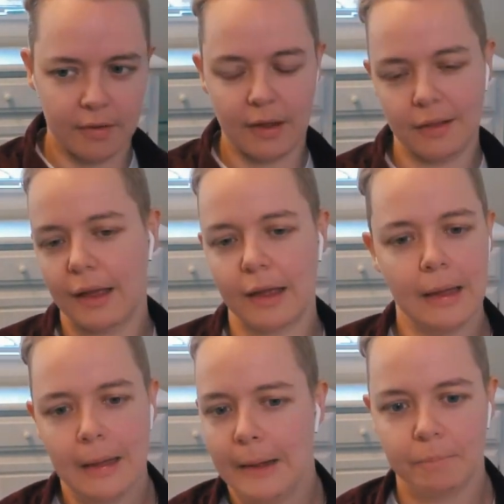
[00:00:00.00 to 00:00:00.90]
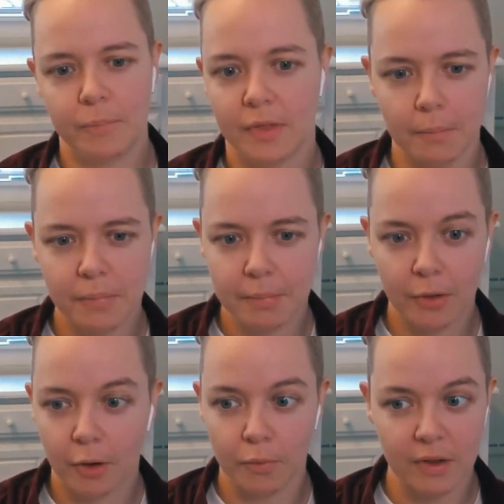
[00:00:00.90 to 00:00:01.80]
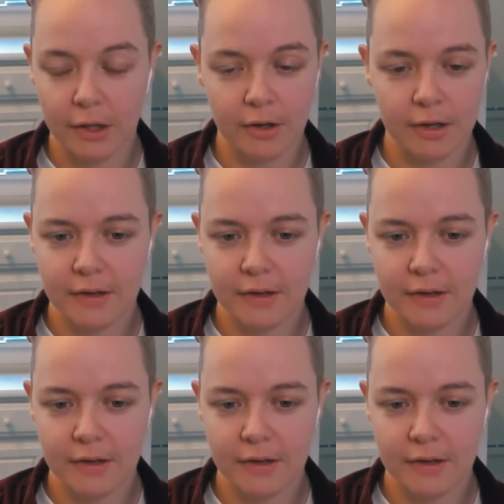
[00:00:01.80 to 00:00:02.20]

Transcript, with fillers: And like some people are really good at